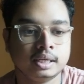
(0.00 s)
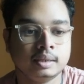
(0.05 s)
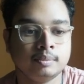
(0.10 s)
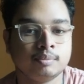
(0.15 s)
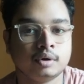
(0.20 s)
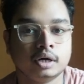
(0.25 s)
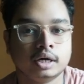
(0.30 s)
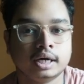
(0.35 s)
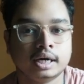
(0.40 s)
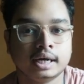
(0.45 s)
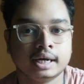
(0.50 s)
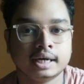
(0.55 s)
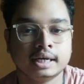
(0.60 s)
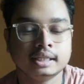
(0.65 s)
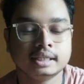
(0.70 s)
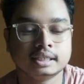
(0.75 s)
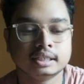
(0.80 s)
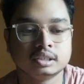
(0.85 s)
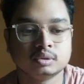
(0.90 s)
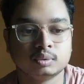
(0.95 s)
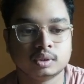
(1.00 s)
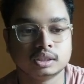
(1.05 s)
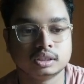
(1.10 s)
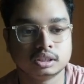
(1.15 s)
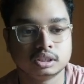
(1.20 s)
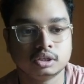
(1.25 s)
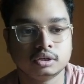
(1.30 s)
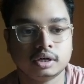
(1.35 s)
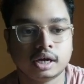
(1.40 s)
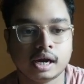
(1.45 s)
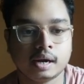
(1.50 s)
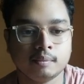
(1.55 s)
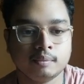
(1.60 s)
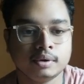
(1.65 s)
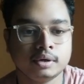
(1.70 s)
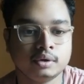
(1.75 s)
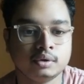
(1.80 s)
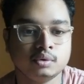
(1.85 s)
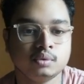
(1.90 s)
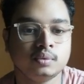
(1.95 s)
bond angle, that is
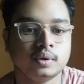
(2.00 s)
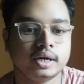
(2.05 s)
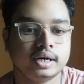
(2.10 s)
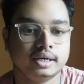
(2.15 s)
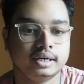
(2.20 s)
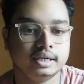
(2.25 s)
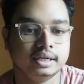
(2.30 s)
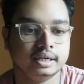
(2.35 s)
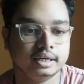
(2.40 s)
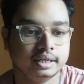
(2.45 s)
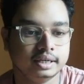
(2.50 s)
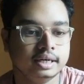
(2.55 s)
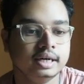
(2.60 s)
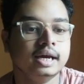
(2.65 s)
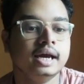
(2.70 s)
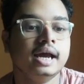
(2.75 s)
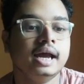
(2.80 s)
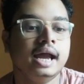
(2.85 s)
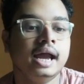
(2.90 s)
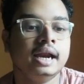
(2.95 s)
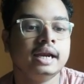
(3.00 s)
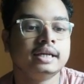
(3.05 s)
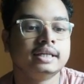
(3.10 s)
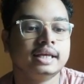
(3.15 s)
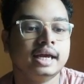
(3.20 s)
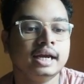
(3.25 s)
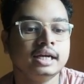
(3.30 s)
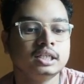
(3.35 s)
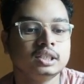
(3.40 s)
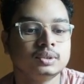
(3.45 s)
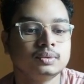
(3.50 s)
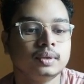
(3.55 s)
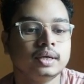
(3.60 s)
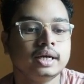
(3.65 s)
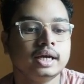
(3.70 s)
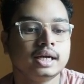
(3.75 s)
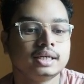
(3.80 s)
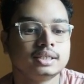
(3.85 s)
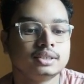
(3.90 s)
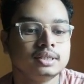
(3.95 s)
109.28 degree. And that's why
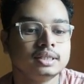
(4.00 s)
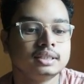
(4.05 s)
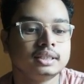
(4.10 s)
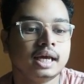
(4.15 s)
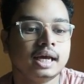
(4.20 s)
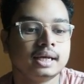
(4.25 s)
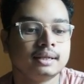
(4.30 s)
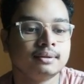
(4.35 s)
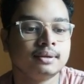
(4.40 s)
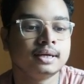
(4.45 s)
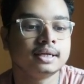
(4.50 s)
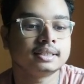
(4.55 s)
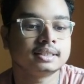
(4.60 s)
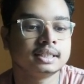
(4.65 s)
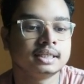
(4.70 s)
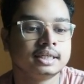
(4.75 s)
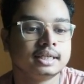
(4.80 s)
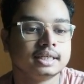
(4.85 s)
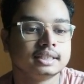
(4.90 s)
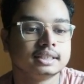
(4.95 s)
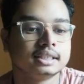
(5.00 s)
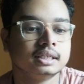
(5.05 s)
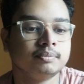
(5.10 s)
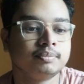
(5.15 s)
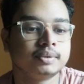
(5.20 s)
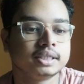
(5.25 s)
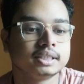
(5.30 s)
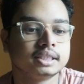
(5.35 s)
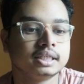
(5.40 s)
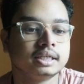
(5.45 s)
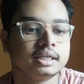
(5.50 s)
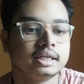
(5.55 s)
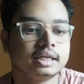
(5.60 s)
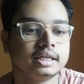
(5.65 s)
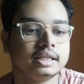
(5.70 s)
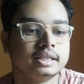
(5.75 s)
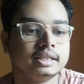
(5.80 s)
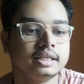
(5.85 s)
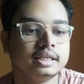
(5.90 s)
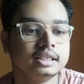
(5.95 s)
actually cyclohexane doesn't present
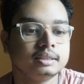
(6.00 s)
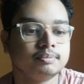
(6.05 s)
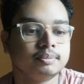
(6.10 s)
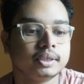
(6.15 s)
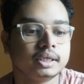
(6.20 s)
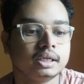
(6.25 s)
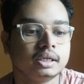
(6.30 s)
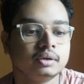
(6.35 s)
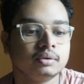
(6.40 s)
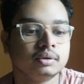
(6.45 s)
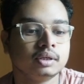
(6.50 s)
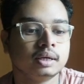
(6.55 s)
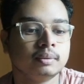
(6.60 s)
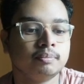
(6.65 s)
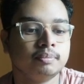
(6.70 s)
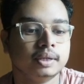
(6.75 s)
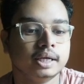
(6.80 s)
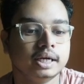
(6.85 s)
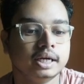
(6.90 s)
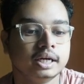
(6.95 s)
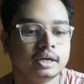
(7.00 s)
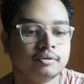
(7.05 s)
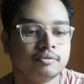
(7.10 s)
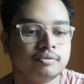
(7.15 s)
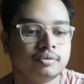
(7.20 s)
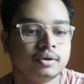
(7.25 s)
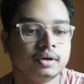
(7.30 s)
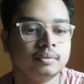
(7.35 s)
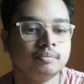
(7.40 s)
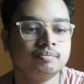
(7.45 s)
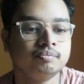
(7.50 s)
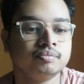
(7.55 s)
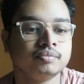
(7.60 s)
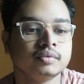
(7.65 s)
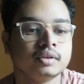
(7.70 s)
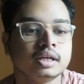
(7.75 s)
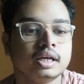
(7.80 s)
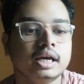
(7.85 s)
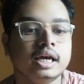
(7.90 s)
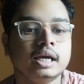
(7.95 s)
in this particular planar form.
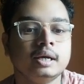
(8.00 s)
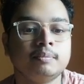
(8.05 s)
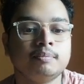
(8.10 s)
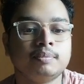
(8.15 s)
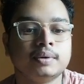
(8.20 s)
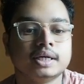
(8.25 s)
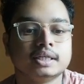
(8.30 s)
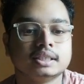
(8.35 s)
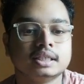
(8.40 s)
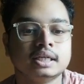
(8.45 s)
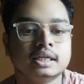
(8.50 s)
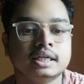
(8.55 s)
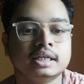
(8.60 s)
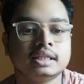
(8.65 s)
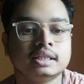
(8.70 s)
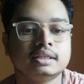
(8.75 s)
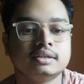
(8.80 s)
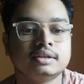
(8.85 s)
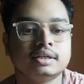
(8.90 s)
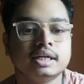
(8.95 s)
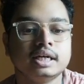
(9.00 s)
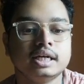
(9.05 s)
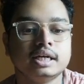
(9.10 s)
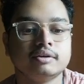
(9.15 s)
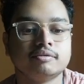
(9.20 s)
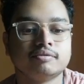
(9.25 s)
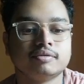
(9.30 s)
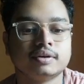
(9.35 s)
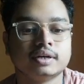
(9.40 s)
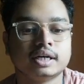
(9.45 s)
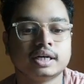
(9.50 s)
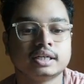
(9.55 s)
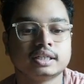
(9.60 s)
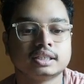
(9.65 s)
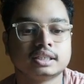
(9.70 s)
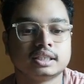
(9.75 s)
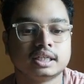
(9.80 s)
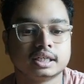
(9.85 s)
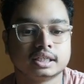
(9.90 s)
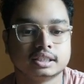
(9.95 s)
It present in three different
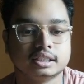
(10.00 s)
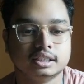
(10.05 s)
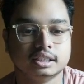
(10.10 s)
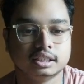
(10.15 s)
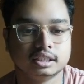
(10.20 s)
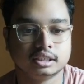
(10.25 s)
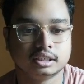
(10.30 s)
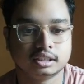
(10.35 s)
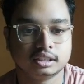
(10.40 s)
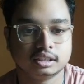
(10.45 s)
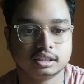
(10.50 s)
structures.